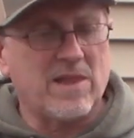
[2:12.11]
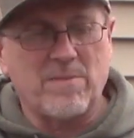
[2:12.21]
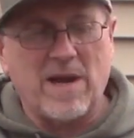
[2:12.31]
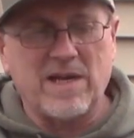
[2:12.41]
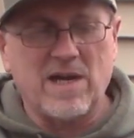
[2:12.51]

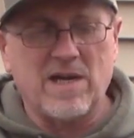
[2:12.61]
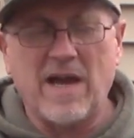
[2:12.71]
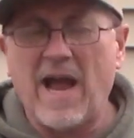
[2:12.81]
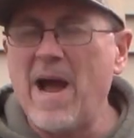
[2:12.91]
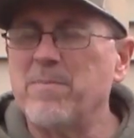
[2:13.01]
my uh,
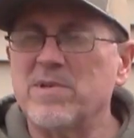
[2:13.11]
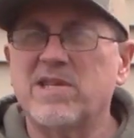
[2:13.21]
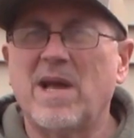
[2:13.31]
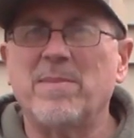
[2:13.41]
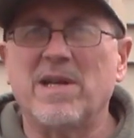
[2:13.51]
Apple
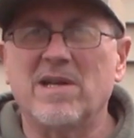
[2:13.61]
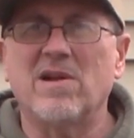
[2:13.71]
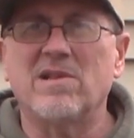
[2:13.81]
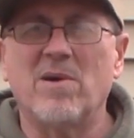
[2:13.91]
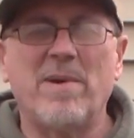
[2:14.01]
tummy, you know,
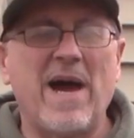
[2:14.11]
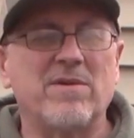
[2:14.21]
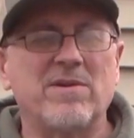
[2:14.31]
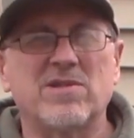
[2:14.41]
low battery.